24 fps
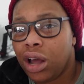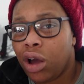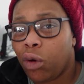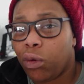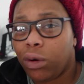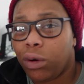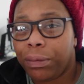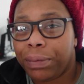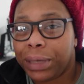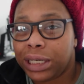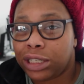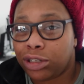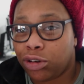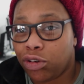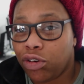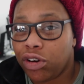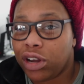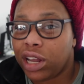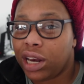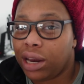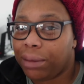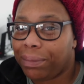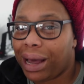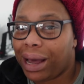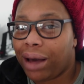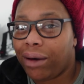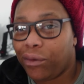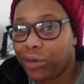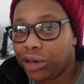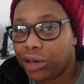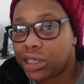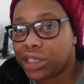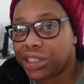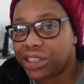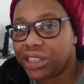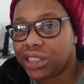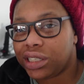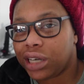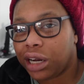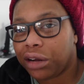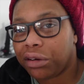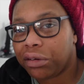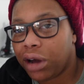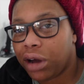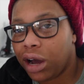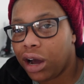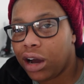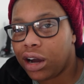we'll be talking about just
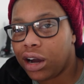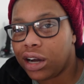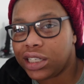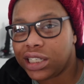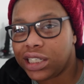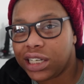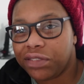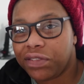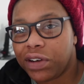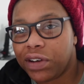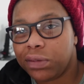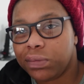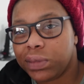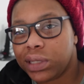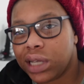how hard DevOps